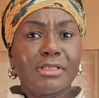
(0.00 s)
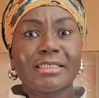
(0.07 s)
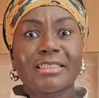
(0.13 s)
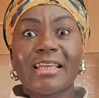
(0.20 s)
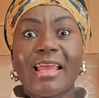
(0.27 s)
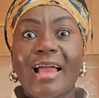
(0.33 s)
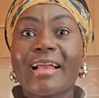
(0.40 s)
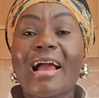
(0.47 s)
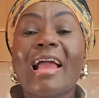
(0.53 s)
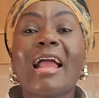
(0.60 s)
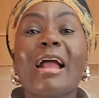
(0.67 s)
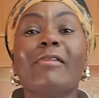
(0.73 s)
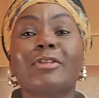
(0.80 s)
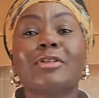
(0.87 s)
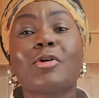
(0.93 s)
It's like I
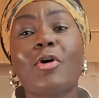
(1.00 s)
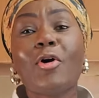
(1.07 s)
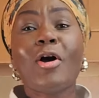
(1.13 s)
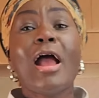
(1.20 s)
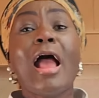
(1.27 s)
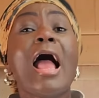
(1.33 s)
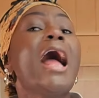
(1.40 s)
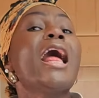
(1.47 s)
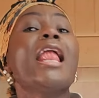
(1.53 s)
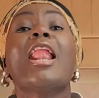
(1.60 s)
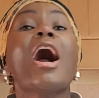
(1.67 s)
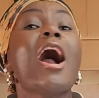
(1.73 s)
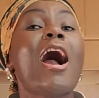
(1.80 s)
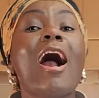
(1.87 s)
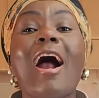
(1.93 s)
have to go,
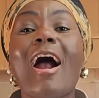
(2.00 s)
hello!